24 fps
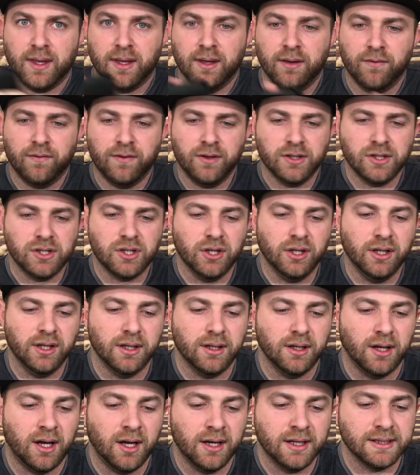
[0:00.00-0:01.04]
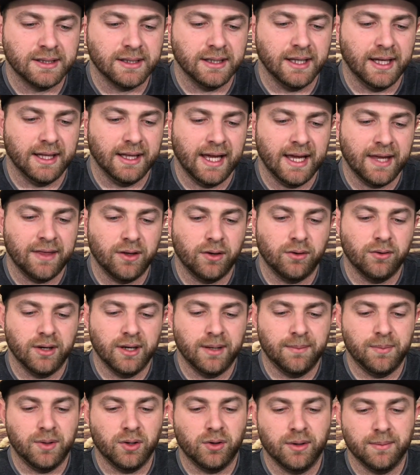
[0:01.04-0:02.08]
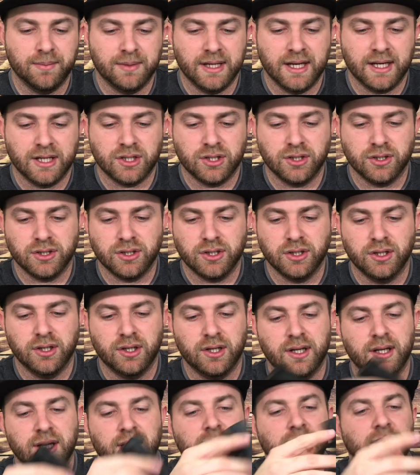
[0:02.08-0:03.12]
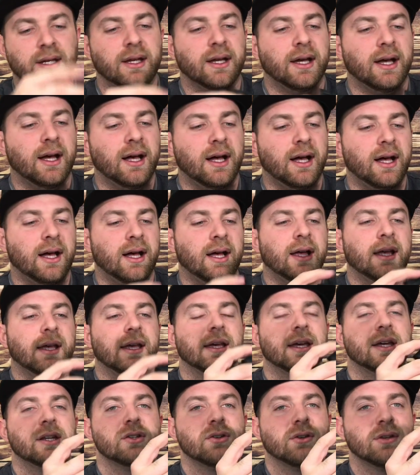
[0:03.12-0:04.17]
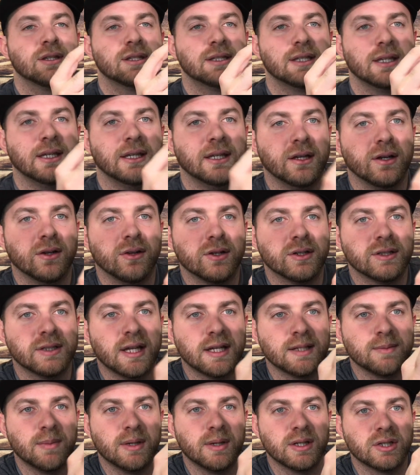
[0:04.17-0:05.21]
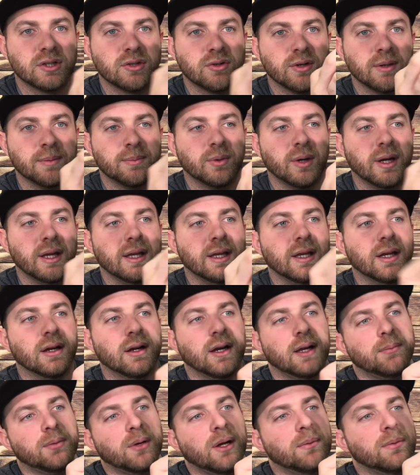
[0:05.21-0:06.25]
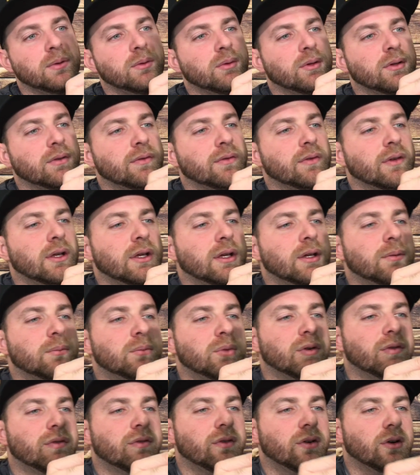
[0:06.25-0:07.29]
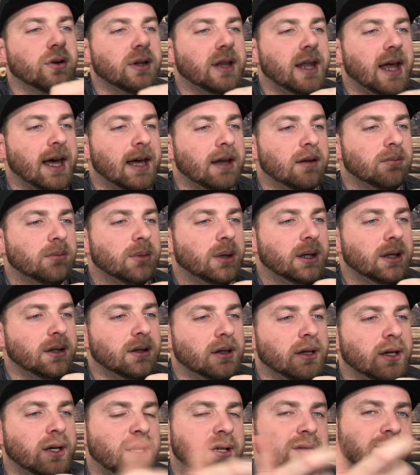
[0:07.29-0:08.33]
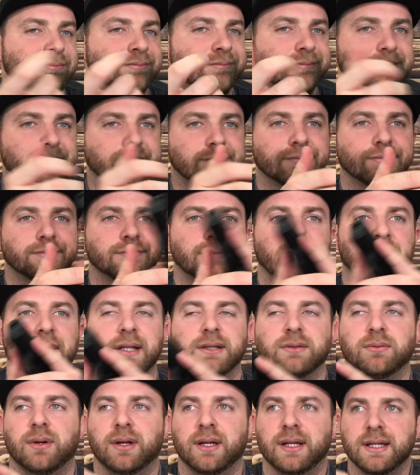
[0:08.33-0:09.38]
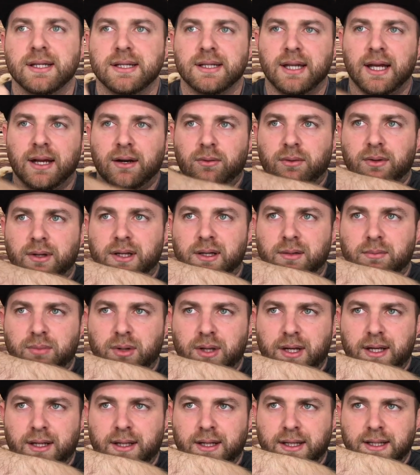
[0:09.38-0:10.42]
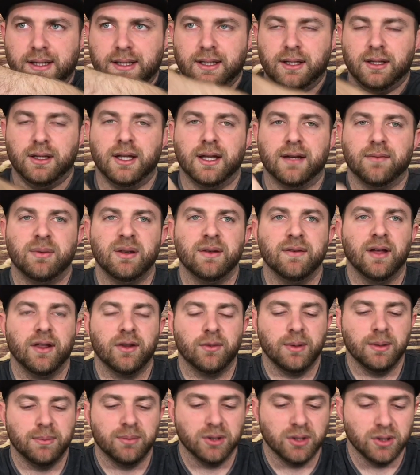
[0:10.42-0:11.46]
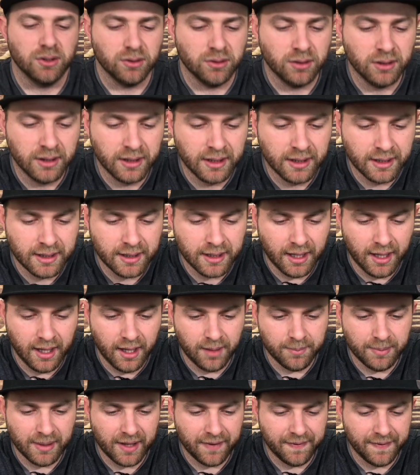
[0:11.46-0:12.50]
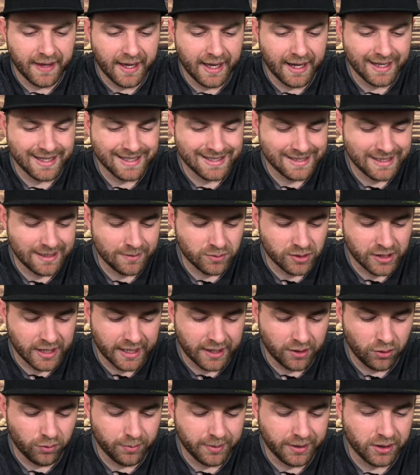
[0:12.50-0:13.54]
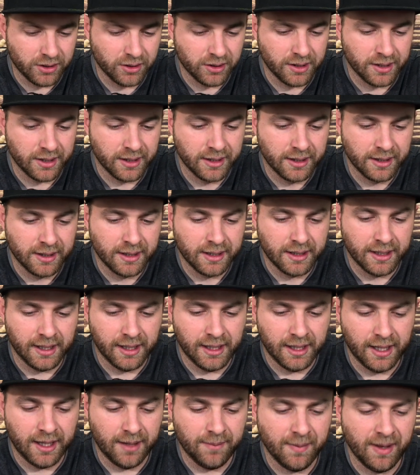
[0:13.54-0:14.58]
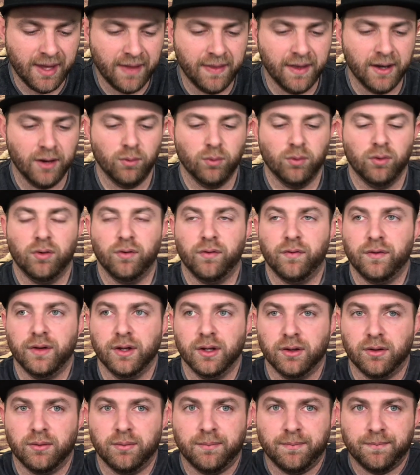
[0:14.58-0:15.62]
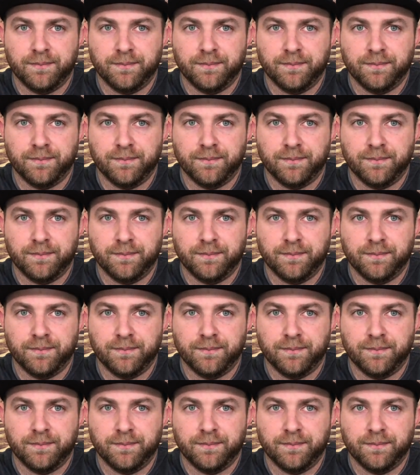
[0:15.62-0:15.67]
feels good, honestly. I like the grip texture is good. As you can see here, there's not as much grip right here. I probably would have preferred that, but it is what it is. I don't really complain like a lot of other people do about that. It seems like it will be good, and that it will feel